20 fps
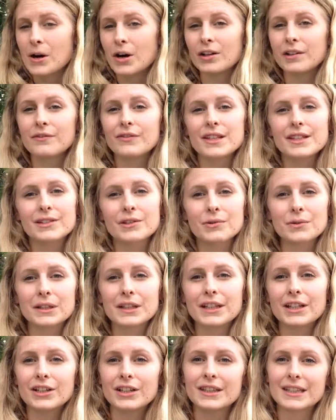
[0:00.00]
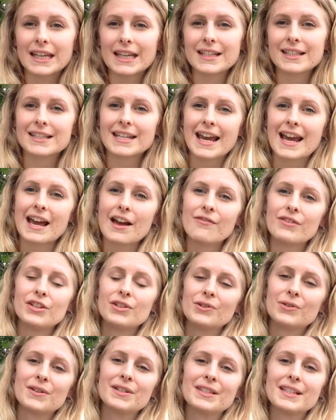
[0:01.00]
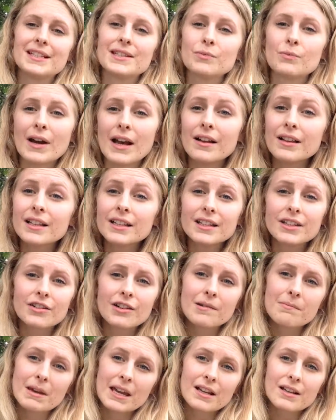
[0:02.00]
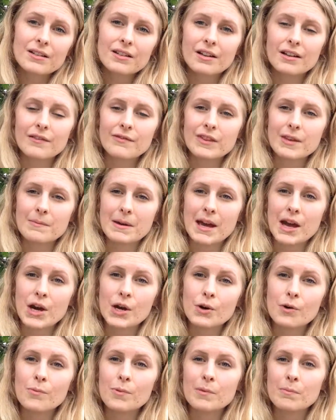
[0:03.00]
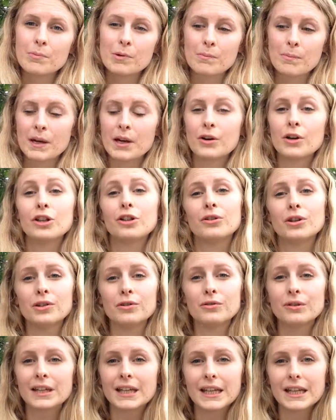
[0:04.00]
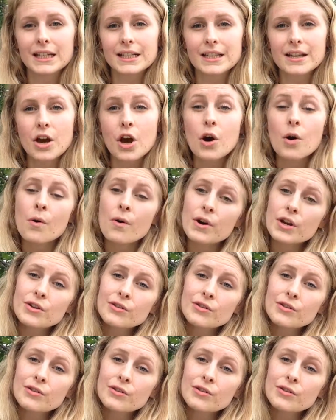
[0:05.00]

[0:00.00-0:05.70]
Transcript: All of these are really good things to have in yours as well, and you can make a lot of them at home and prepare your own kit,